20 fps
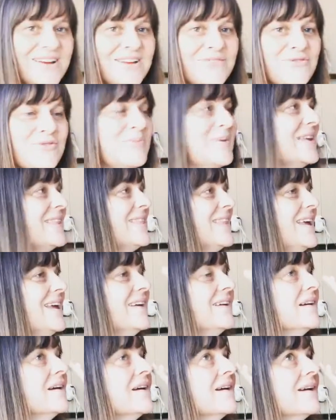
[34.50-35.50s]
ready for a big
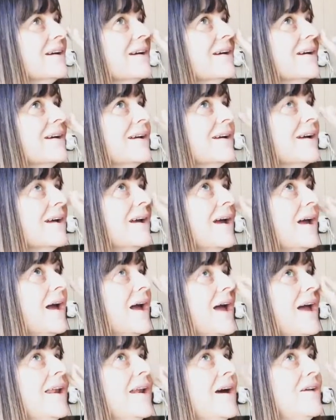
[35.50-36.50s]
thing.
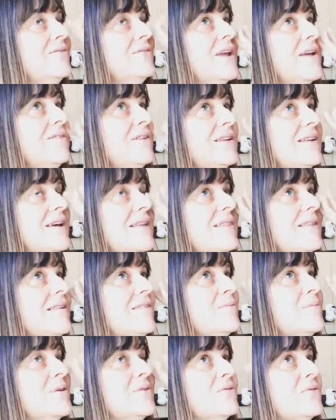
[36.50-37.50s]
And I've never done
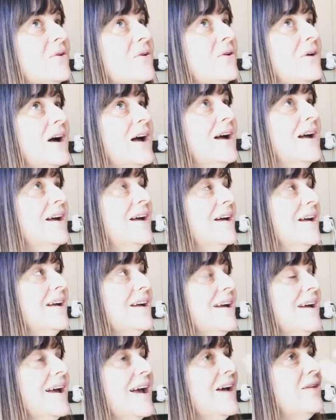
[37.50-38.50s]
this before.
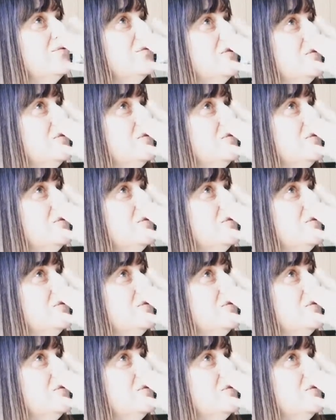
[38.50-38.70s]
And